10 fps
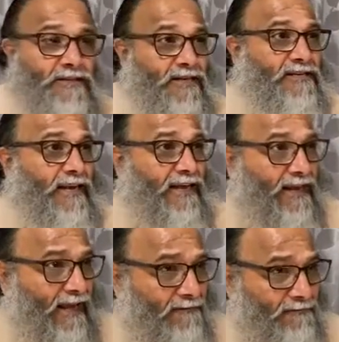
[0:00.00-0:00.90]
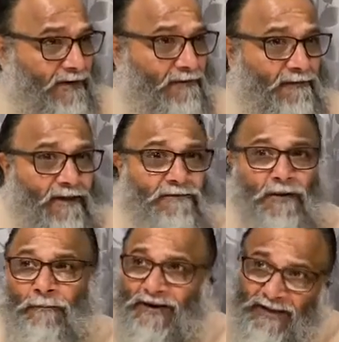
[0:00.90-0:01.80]
Just like every wave,
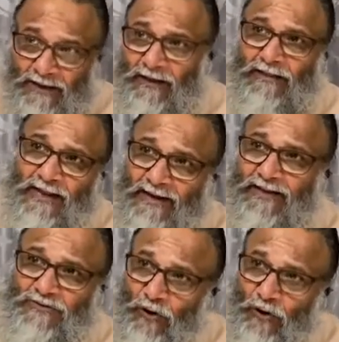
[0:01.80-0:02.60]
the material that has